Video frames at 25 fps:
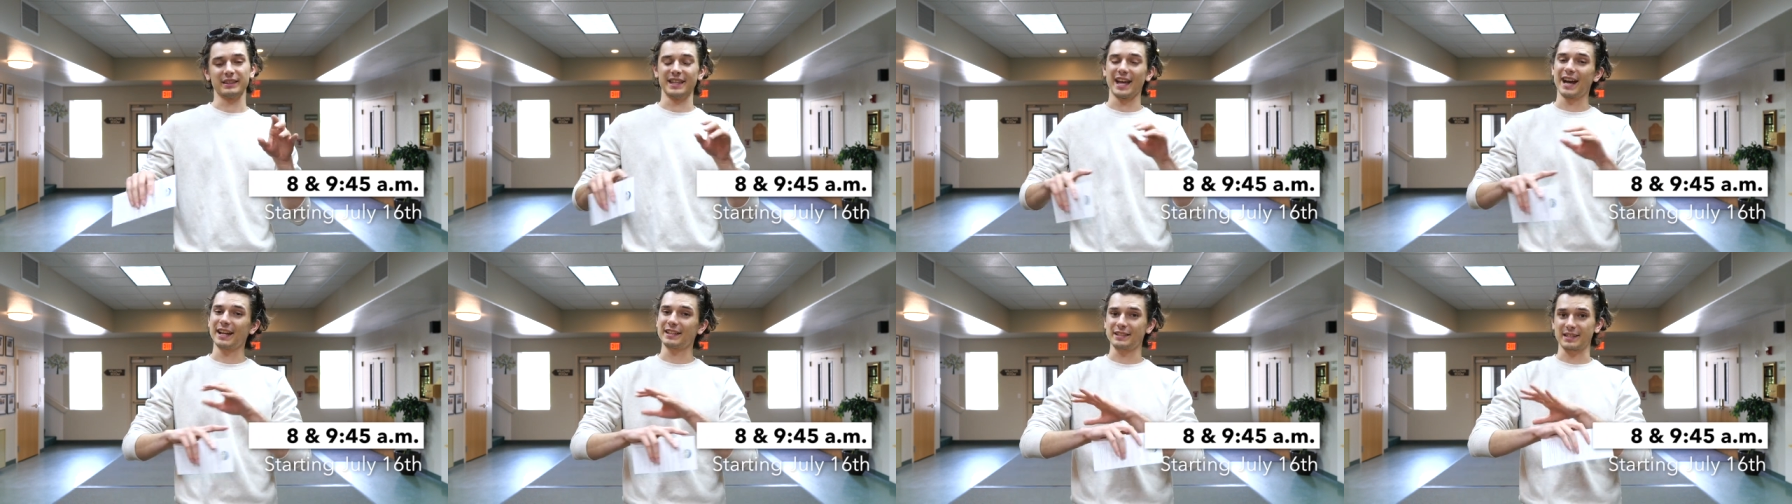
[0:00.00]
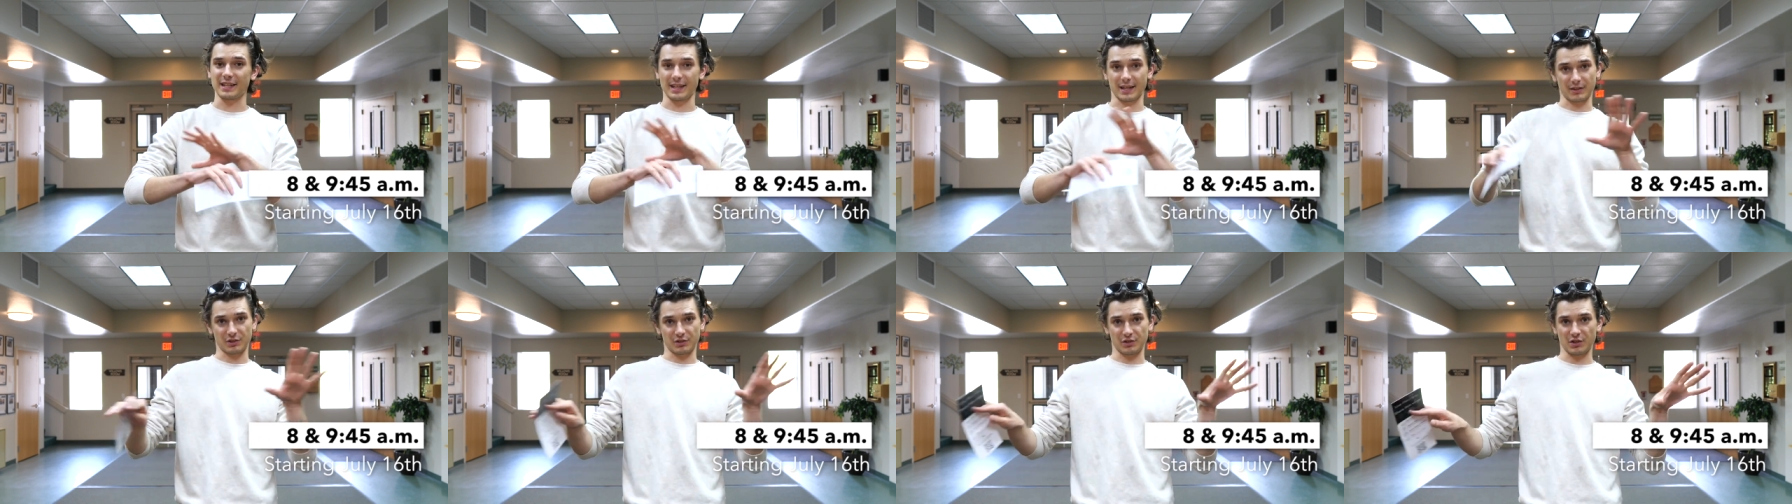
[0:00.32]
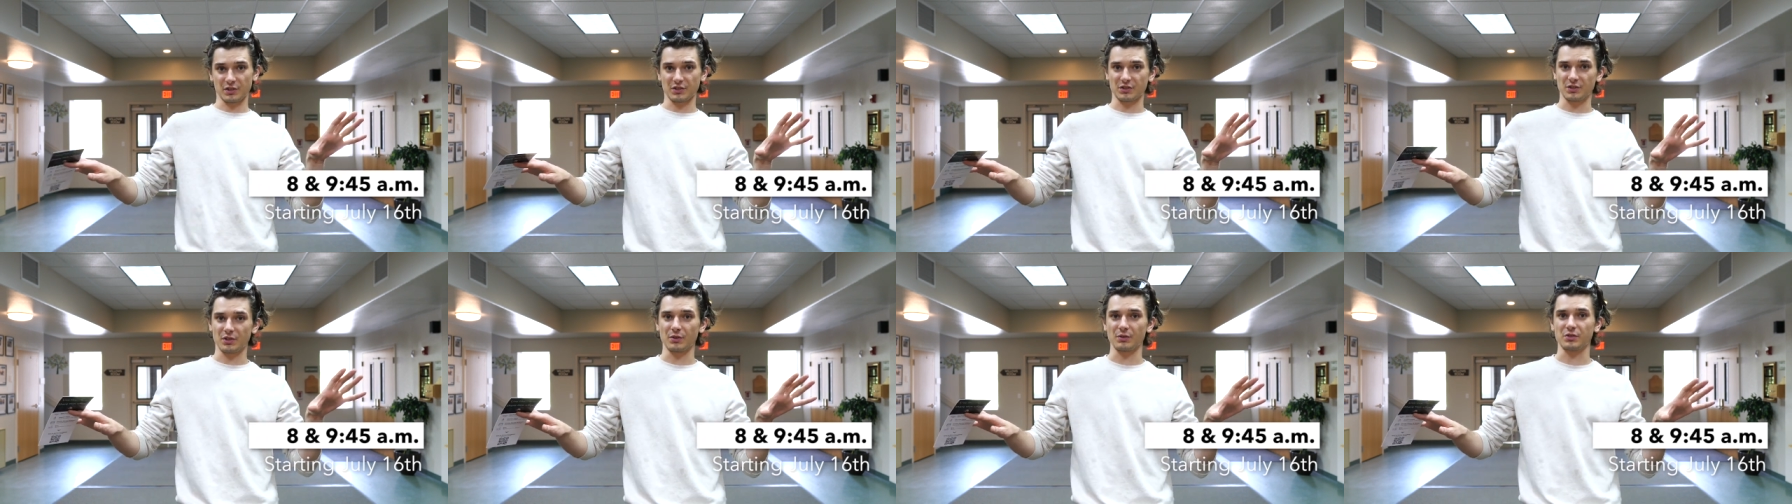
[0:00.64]
That's it,
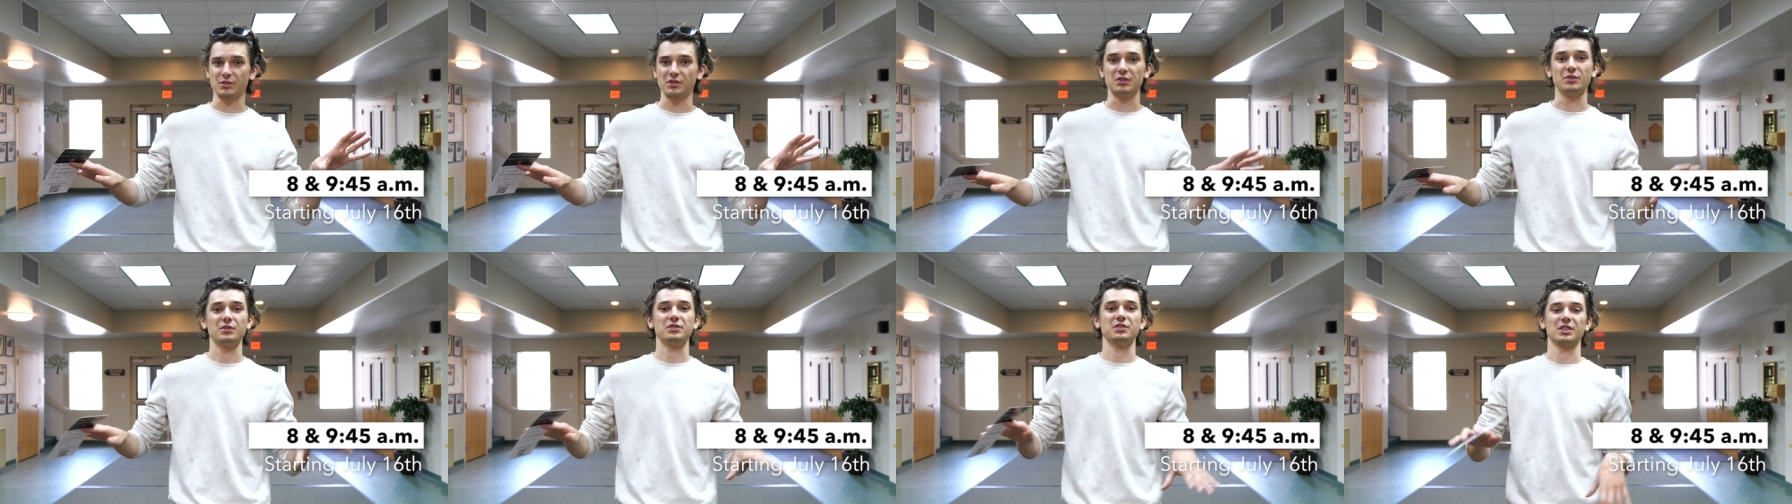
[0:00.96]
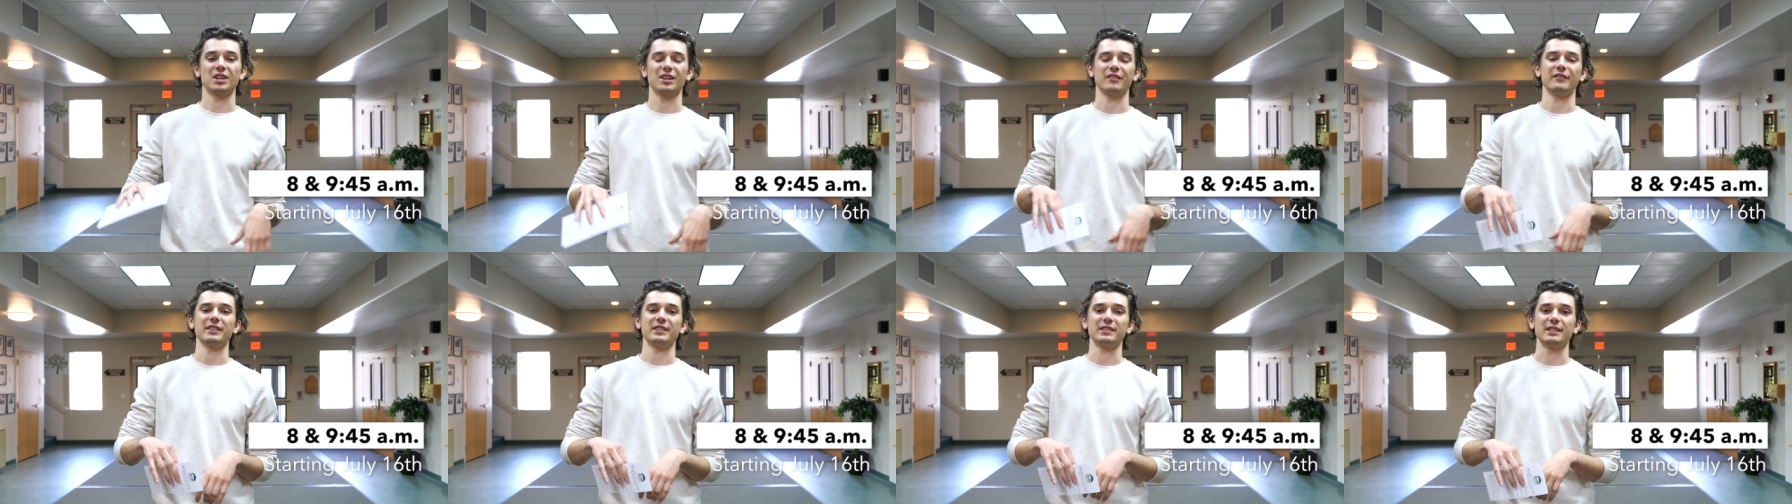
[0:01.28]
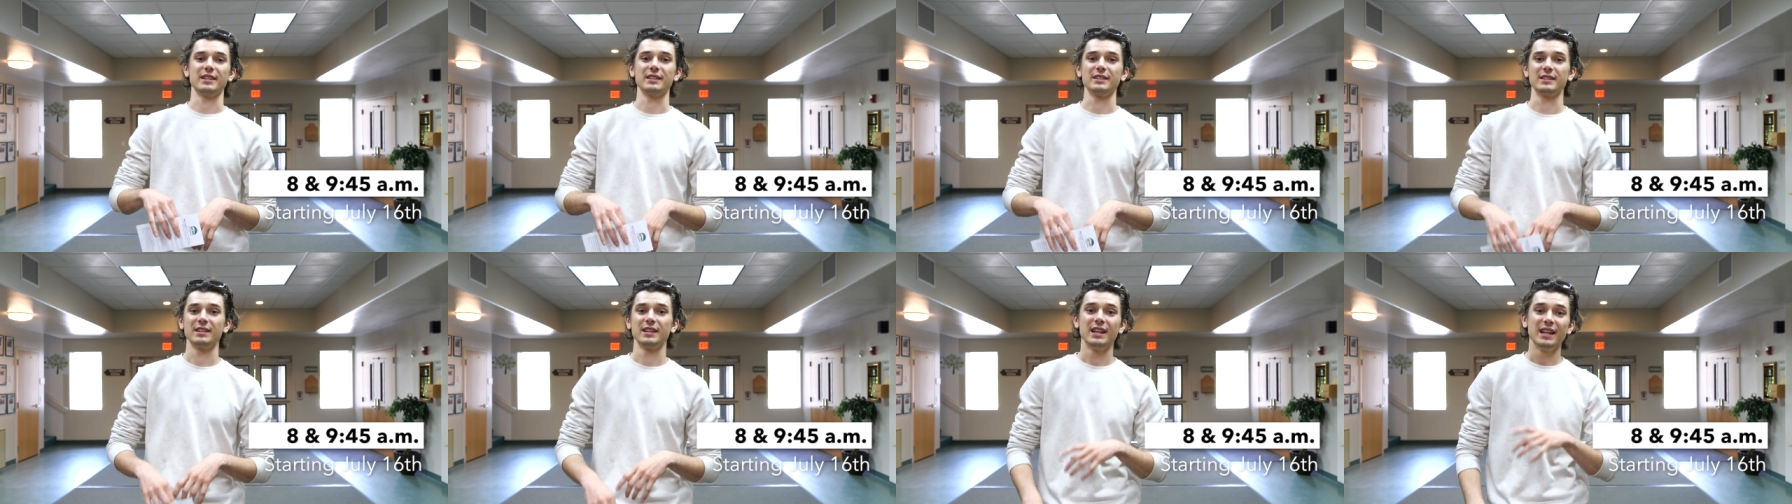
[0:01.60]
just those two
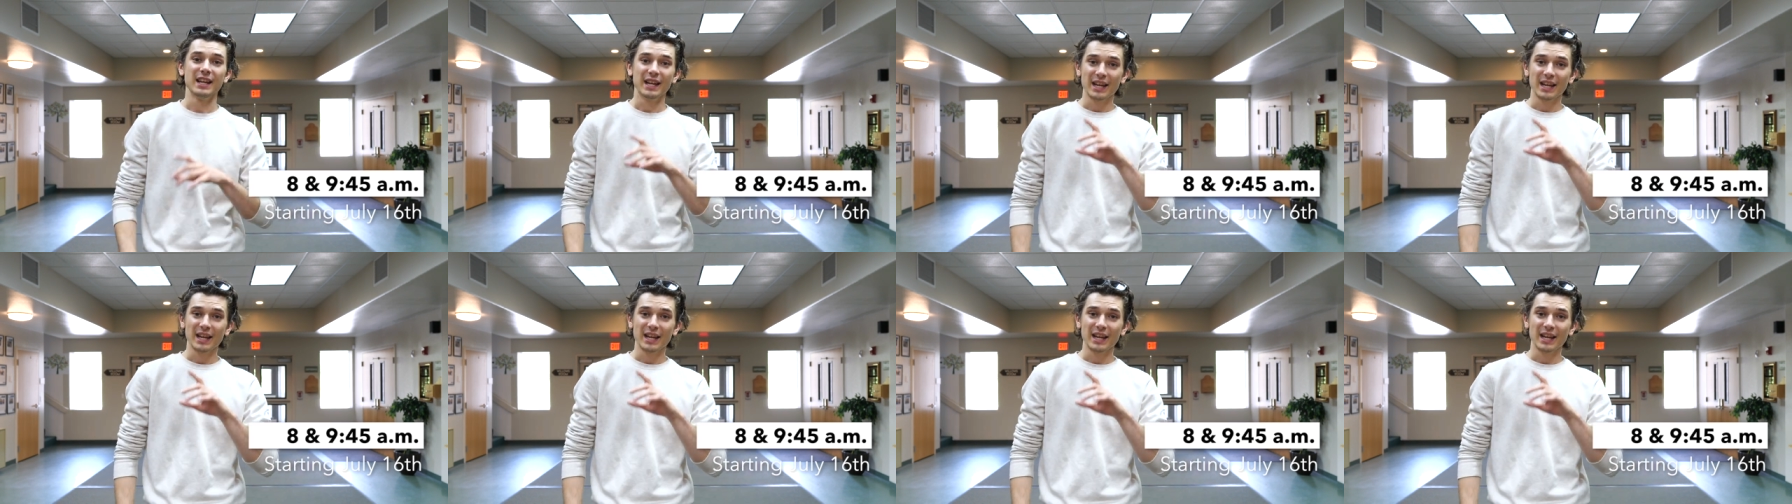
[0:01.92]
services.